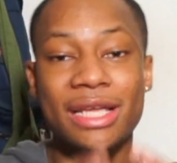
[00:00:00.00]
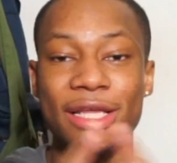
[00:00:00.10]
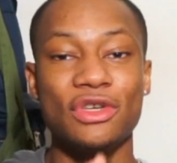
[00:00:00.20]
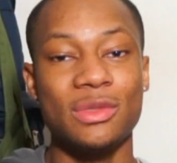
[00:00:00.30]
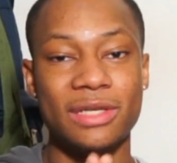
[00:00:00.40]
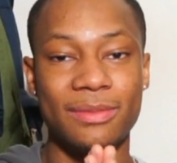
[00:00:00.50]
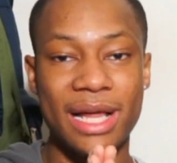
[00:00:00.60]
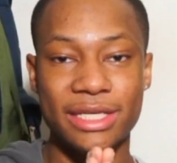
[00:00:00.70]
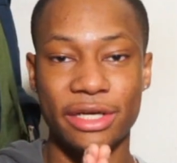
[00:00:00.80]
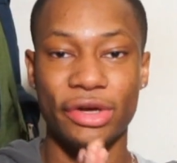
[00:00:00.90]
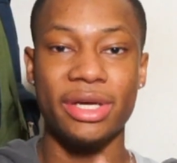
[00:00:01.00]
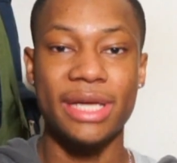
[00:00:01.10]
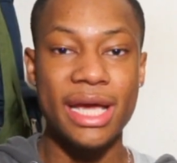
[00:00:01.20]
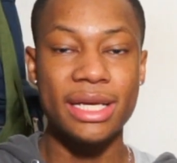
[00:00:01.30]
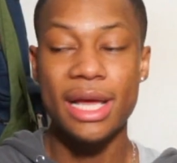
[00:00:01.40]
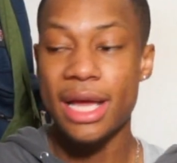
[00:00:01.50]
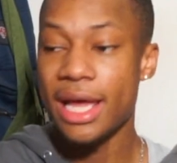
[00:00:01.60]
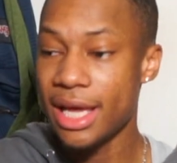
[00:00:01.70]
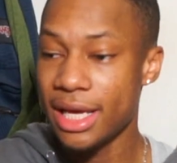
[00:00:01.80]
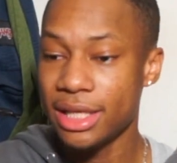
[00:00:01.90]
Thank you so much, BLACKTAILOR, again.
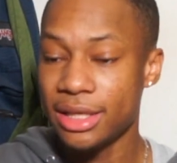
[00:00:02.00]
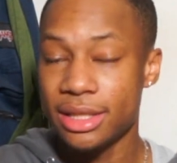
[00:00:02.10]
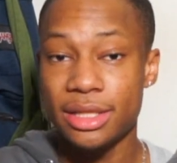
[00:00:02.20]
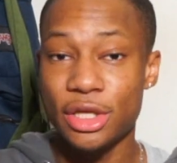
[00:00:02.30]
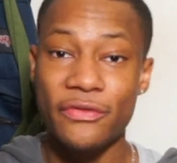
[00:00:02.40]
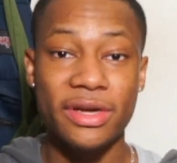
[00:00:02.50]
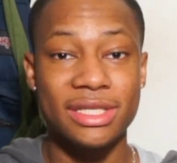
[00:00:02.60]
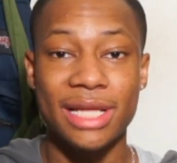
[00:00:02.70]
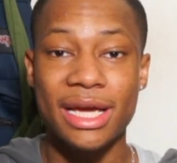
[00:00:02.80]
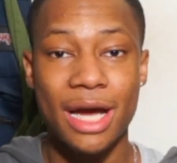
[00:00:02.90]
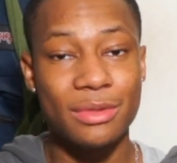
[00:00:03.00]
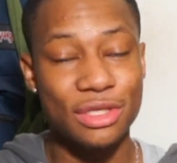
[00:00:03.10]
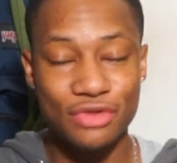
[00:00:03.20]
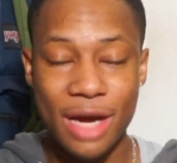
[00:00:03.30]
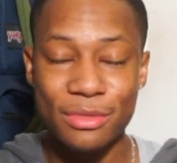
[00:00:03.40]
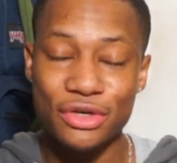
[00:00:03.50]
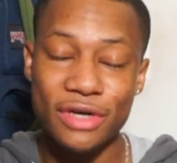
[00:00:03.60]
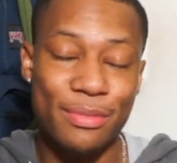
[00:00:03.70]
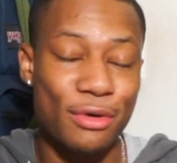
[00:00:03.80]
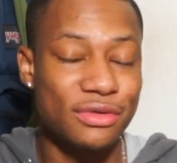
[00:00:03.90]
And don't forget to like, comment, subscribe, and turn
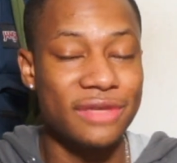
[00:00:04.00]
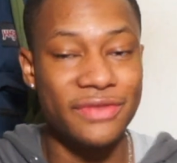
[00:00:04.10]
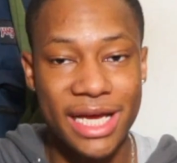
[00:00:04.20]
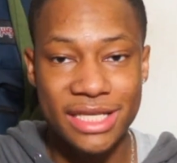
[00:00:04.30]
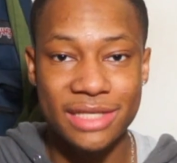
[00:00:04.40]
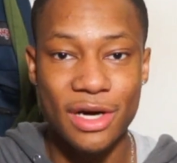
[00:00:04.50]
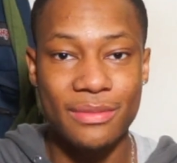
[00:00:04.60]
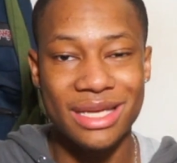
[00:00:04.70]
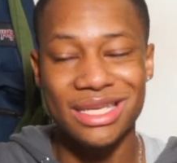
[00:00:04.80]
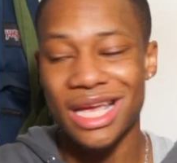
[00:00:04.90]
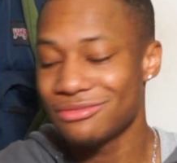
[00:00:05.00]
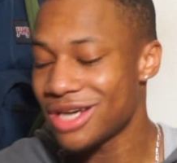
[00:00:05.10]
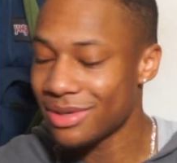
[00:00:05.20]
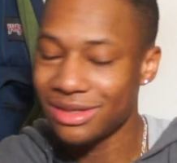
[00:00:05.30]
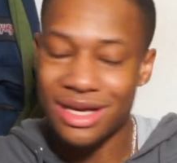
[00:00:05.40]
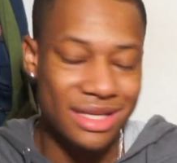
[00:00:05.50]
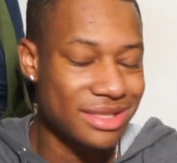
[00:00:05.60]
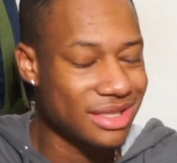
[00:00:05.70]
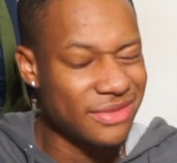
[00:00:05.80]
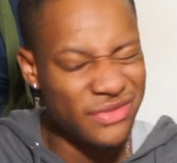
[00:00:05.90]
that post notification bell, because I am dropping a lot of
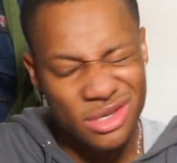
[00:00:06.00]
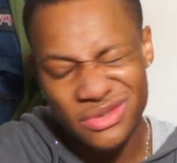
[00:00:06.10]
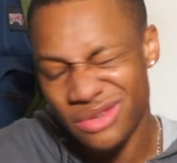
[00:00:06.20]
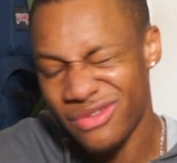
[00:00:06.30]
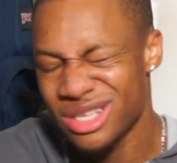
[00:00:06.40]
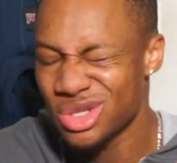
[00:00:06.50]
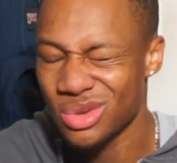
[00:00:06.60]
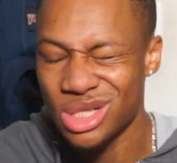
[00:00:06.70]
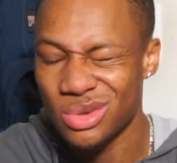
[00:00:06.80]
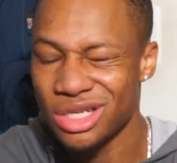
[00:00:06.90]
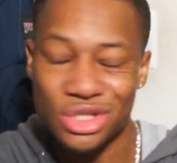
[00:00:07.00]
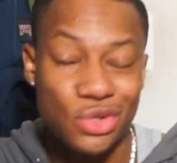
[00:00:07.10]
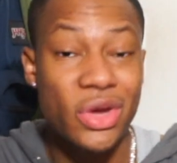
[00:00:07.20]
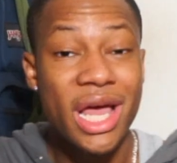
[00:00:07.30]
consistent videos for the rest of 2022.